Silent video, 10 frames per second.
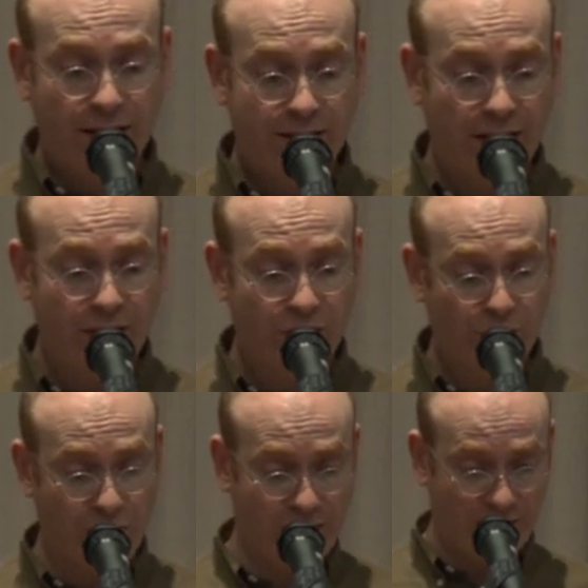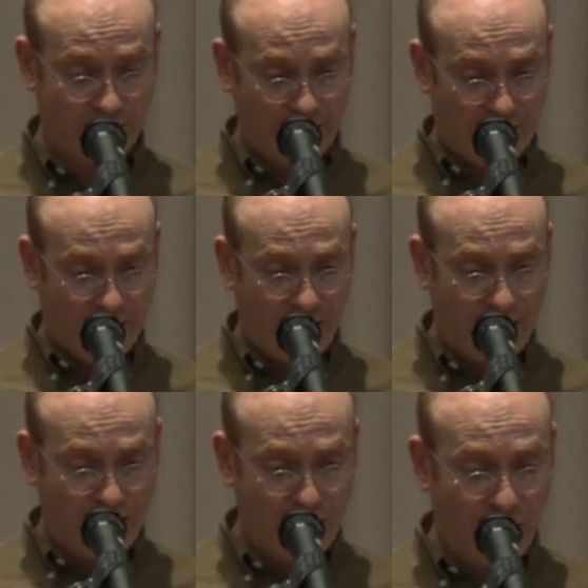is a string
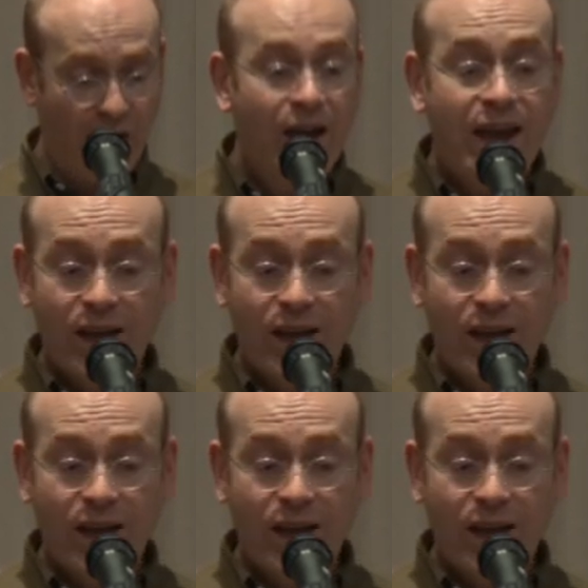uh, bar.